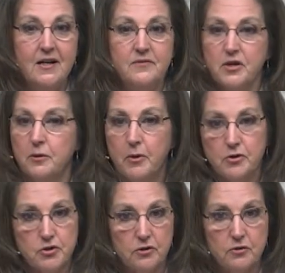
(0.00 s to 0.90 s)
The
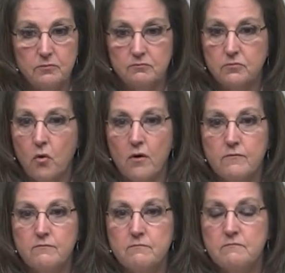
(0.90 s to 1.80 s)
commercial
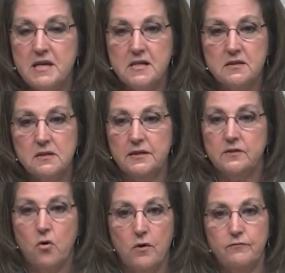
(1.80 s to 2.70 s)
corn meal and
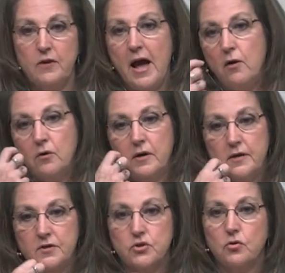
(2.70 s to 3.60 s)
corn flour in
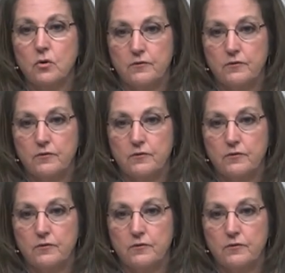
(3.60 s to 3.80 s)
the store,